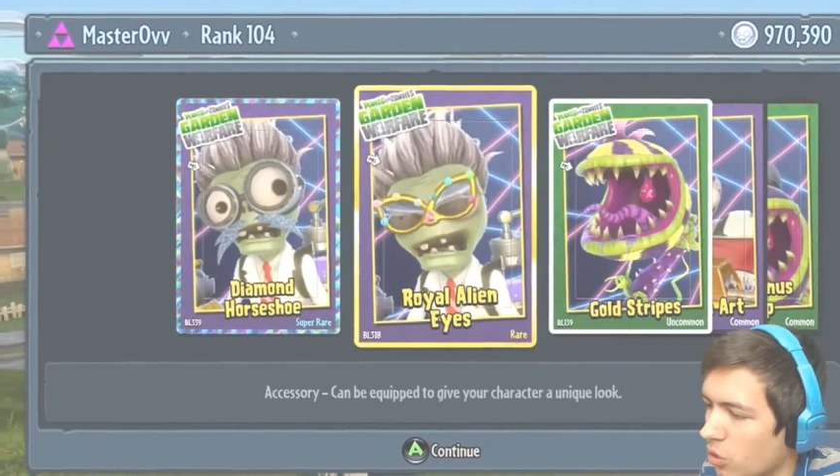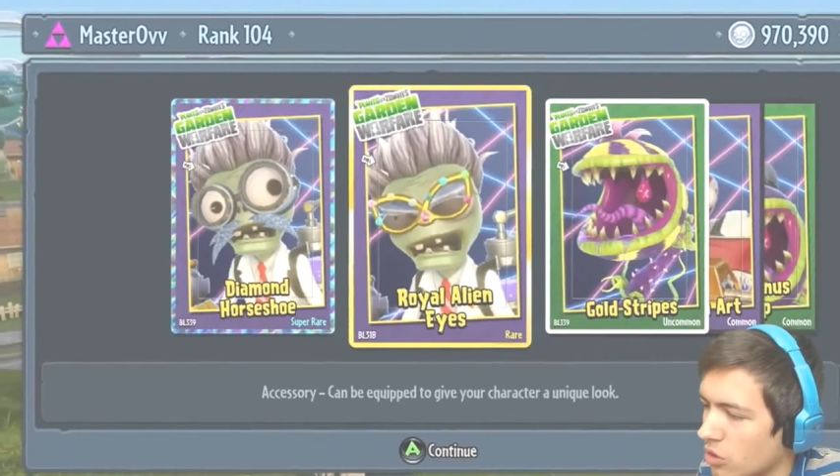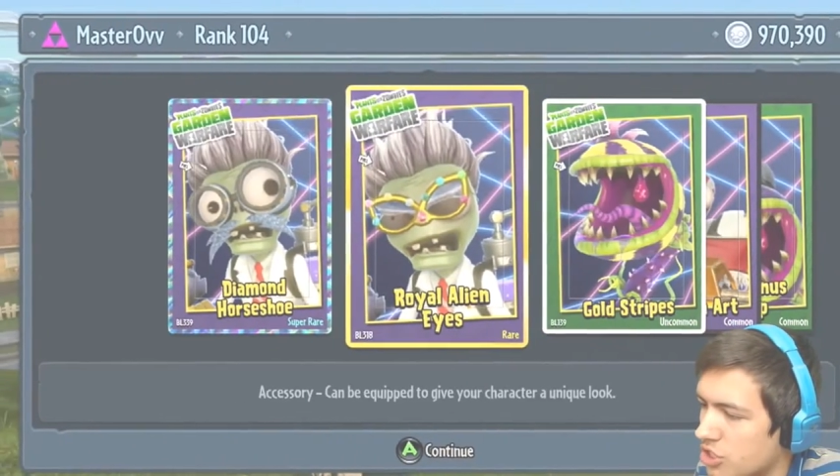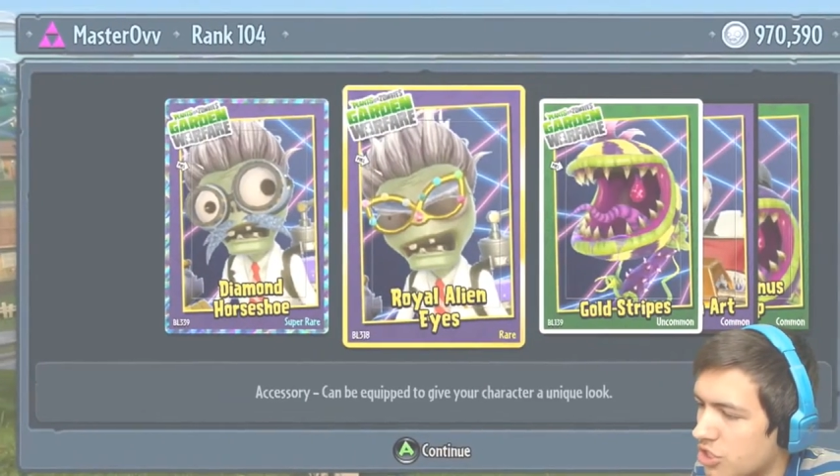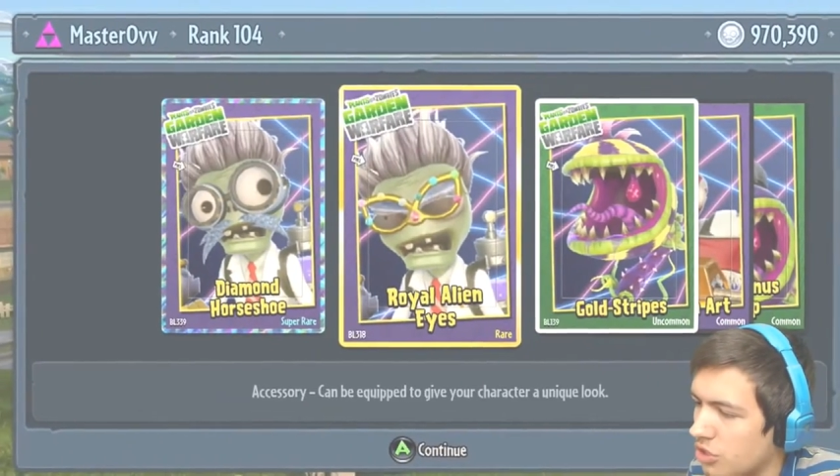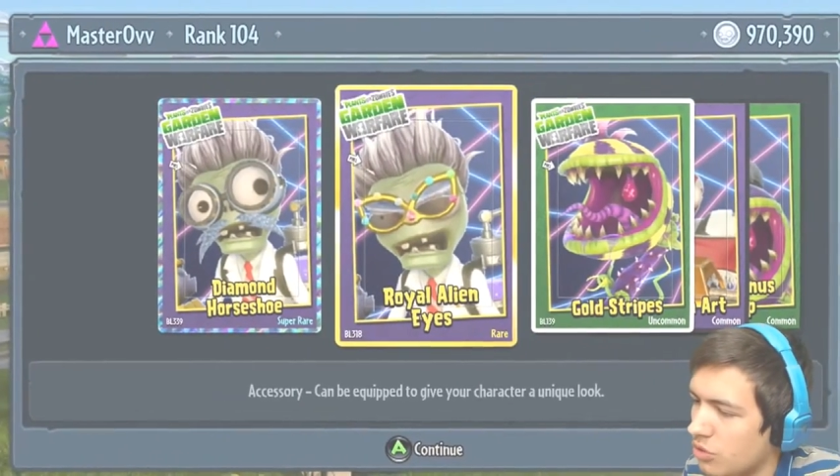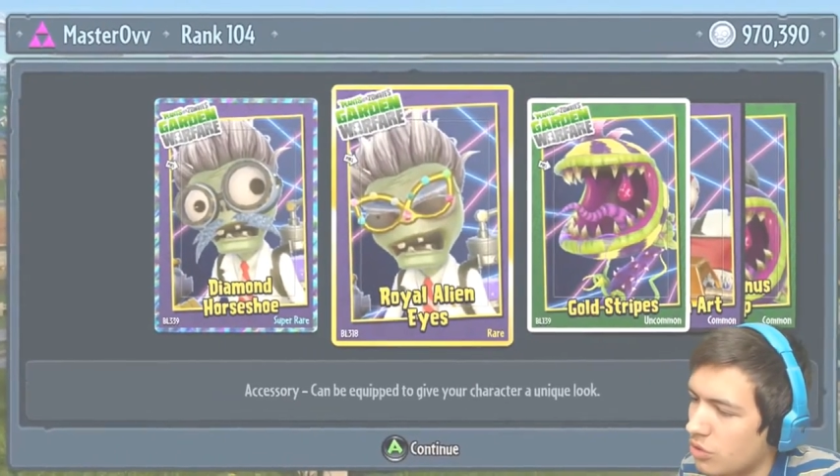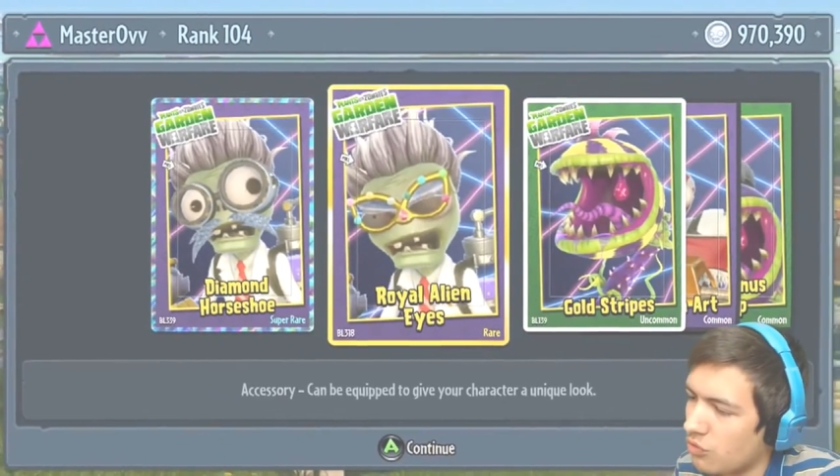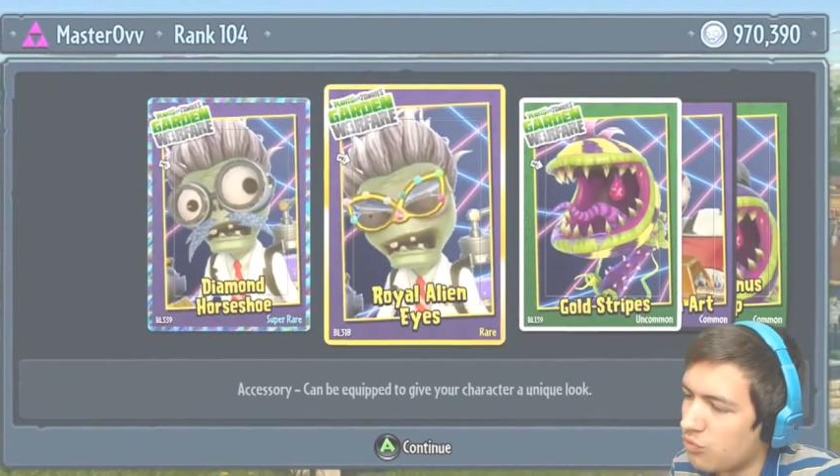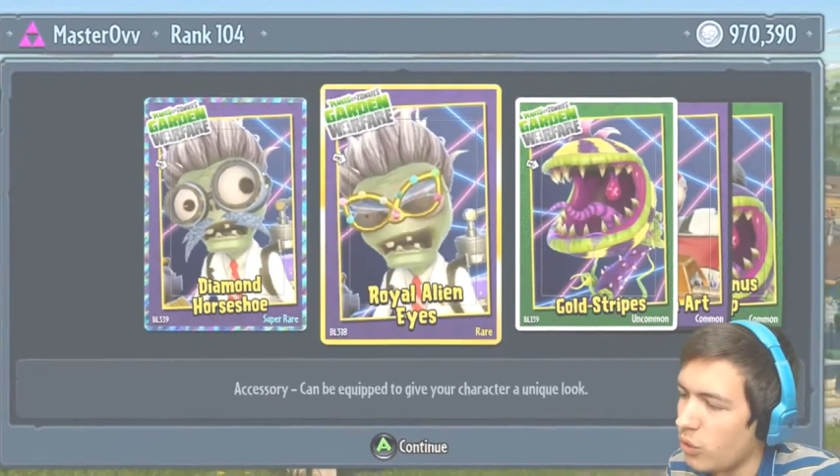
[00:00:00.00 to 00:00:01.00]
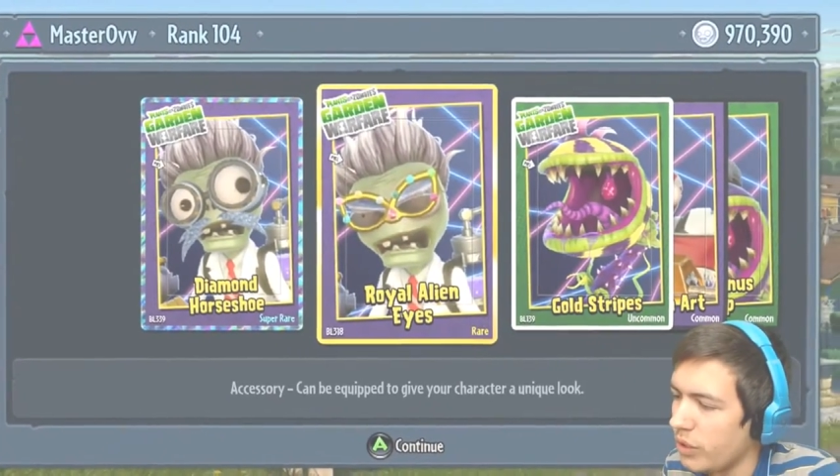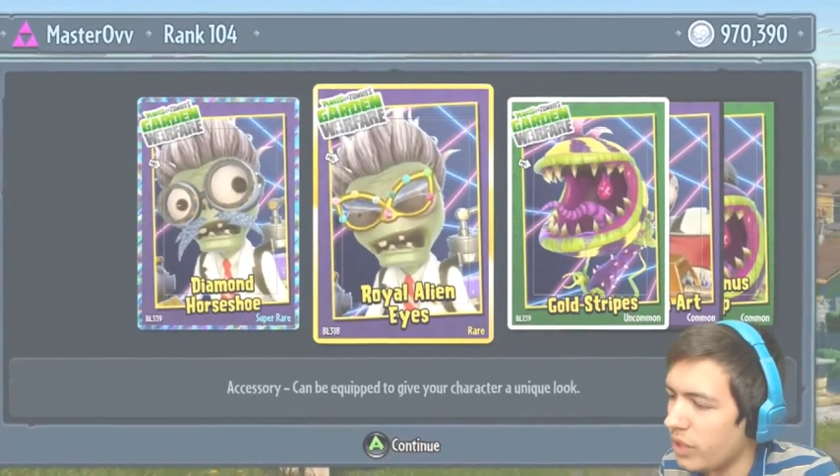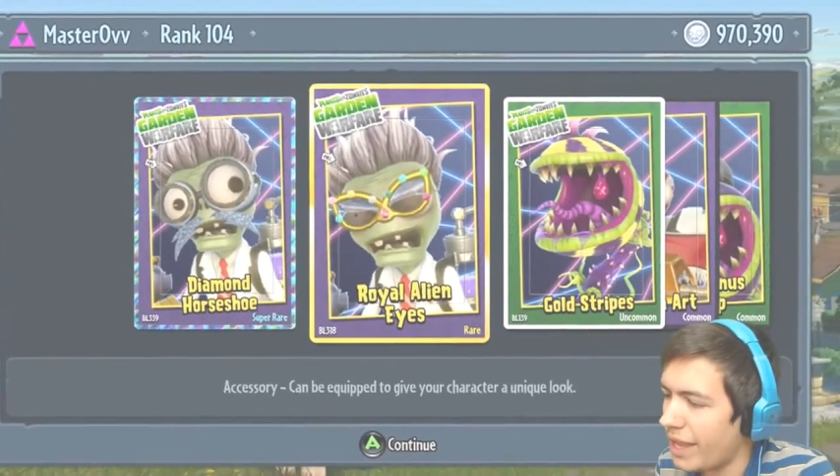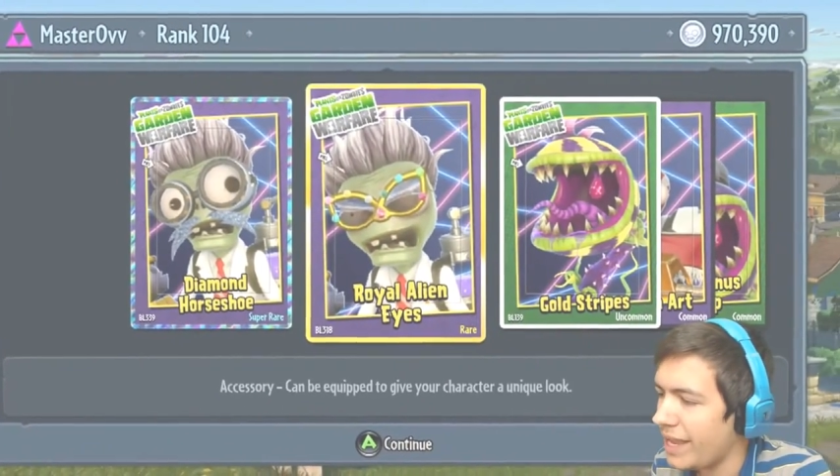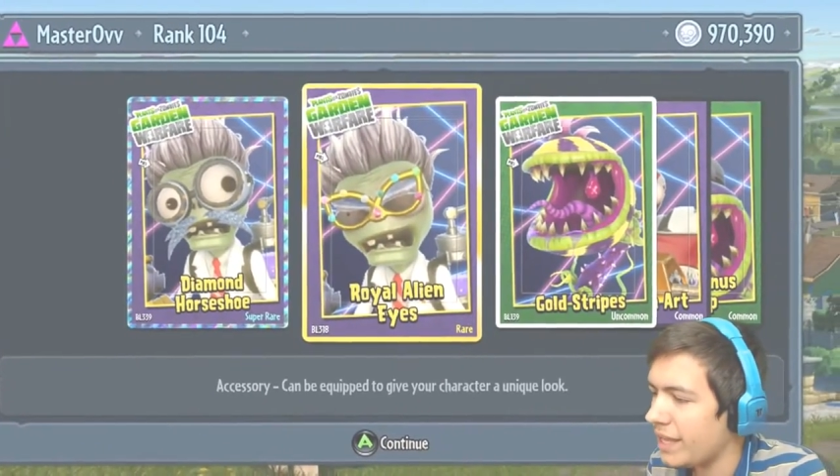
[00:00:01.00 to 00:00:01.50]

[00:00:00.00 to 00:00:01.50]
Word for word: Horseshoe, the Royal